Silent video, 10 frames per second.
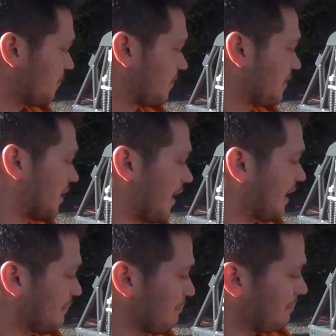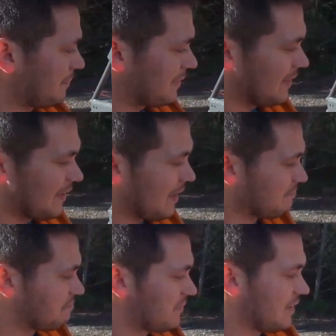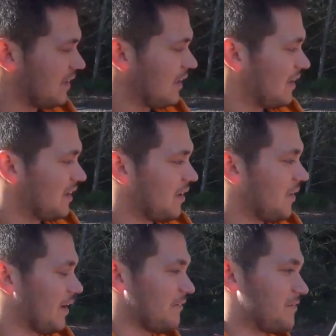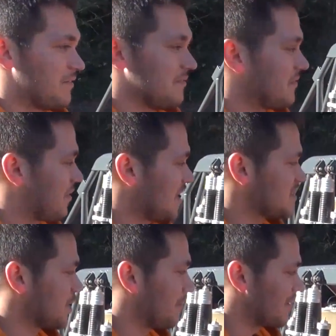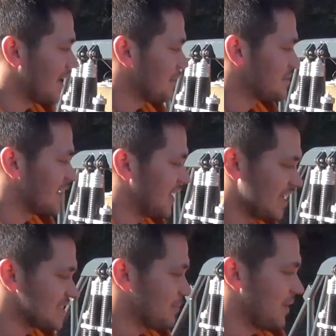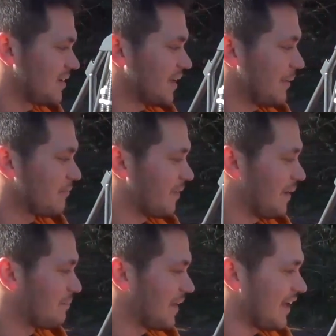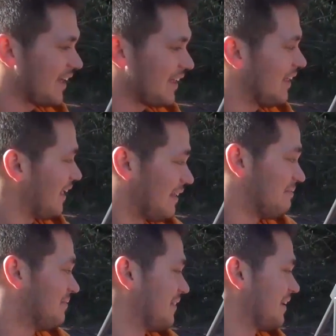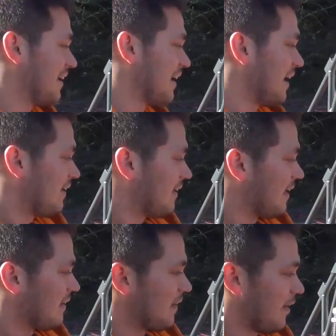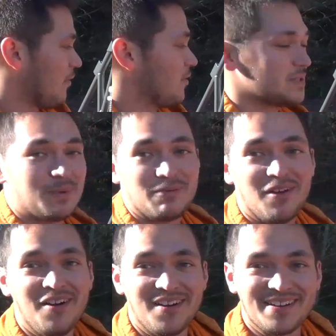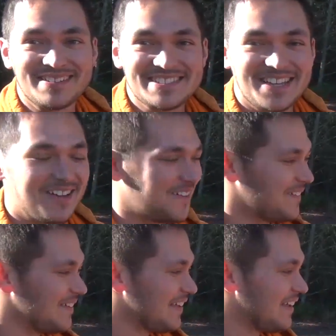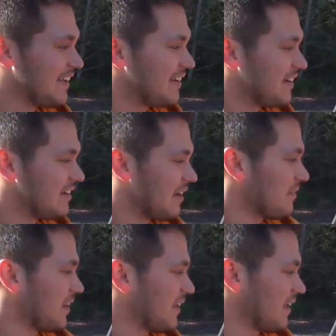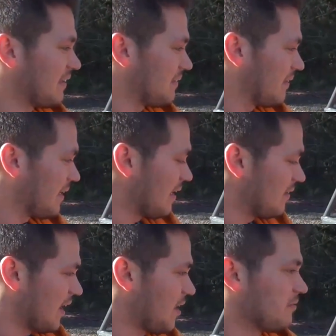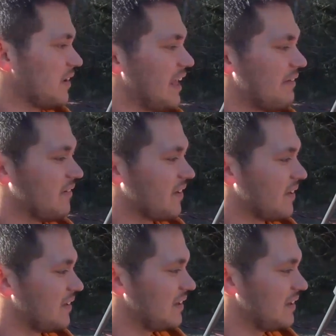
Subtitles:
for time, you know, I've tried so many times to guesstimate a time frame and I've always been wrong. So Not really. I don't really have a